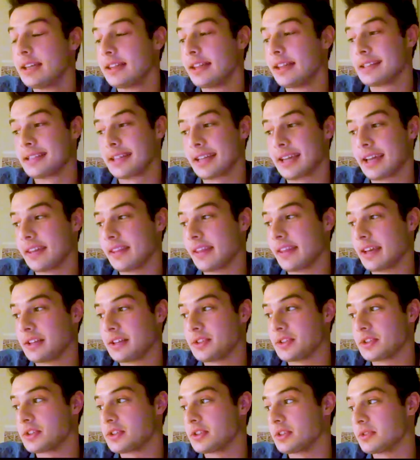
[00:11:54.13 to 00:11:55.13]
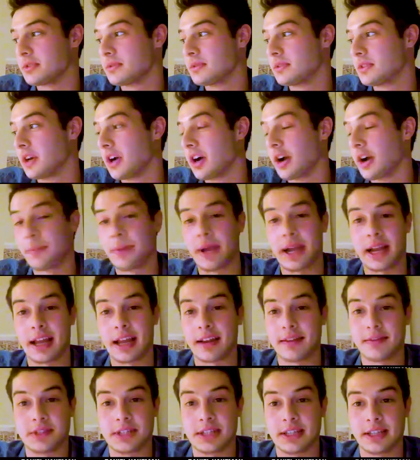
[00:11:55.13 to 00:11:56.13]
That's again, like just to harp back
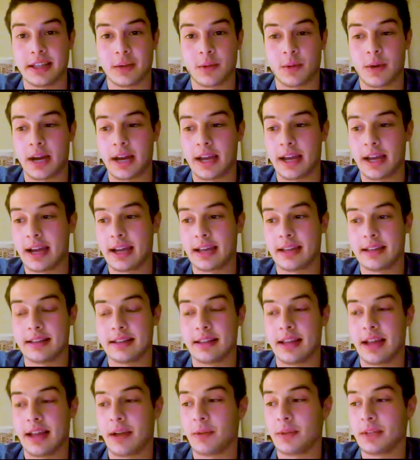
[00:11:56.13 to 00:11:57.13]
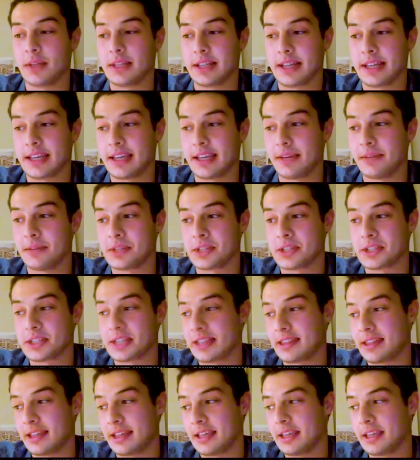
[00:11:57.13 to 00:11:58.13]
on Abdi, like why I really like him is because
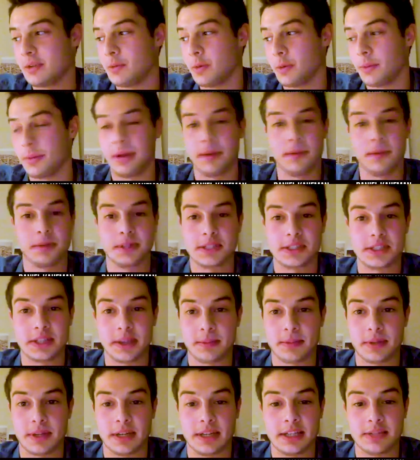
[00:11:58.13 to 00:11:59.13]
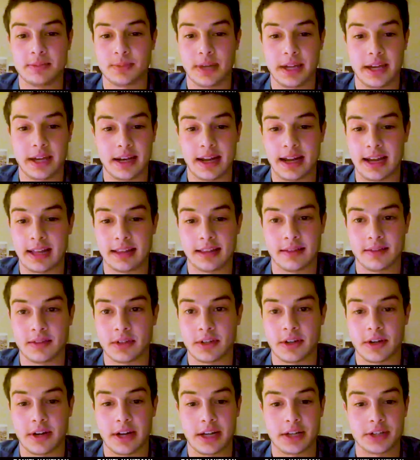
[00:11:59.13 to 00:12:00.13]
I think he will be able to step in. He's played at a high
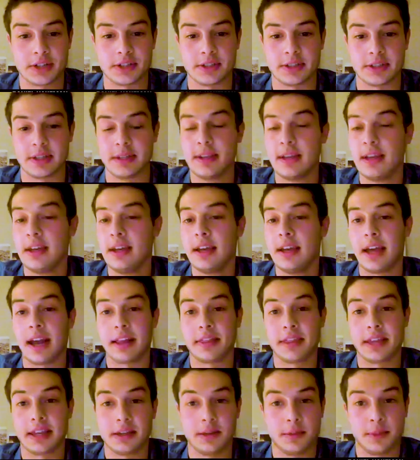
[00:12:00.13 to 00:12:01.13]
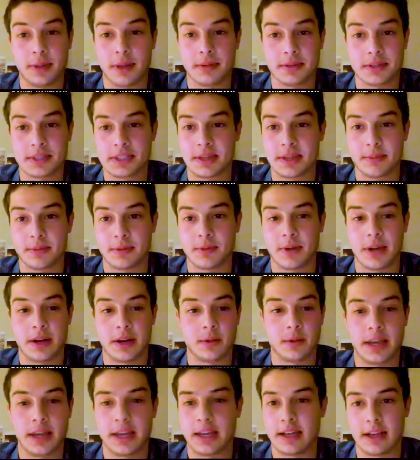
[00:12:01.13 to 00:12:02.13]
level internationally, and I think he'll be able to step in
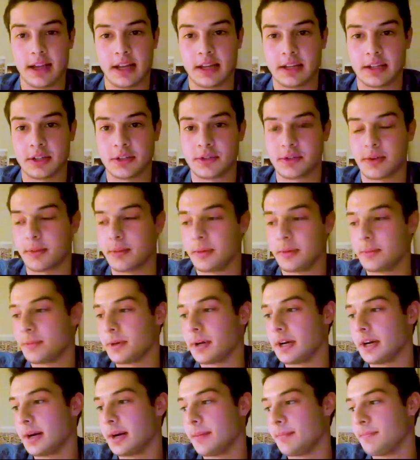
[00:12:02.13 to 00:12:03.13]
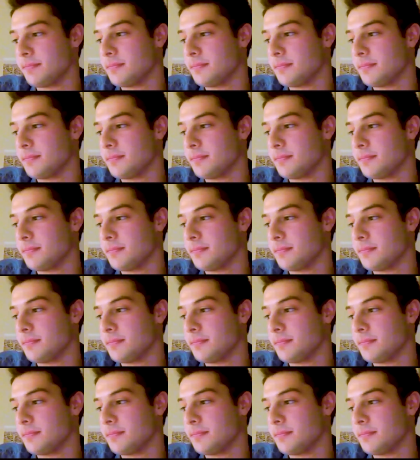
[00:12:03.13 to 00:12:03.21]
away and contribute. But